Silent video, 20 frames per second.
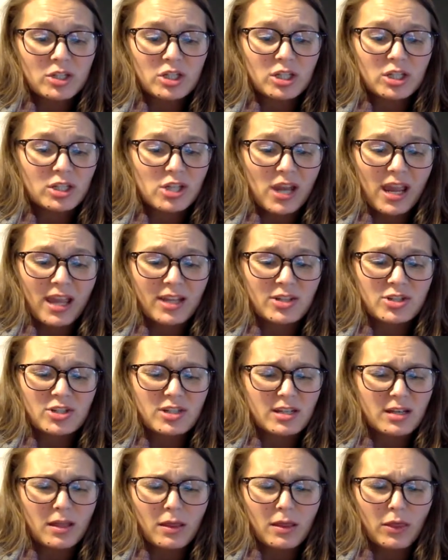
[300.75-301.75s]
she changed
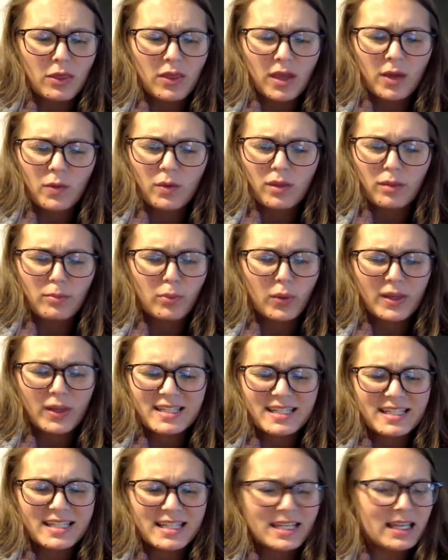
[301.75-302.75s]
into the thing with
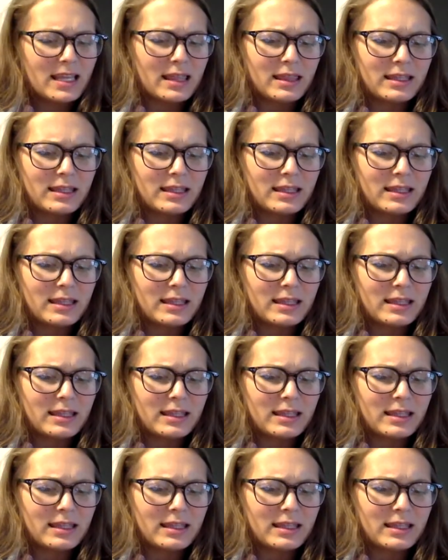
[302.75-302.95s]
pointed teeth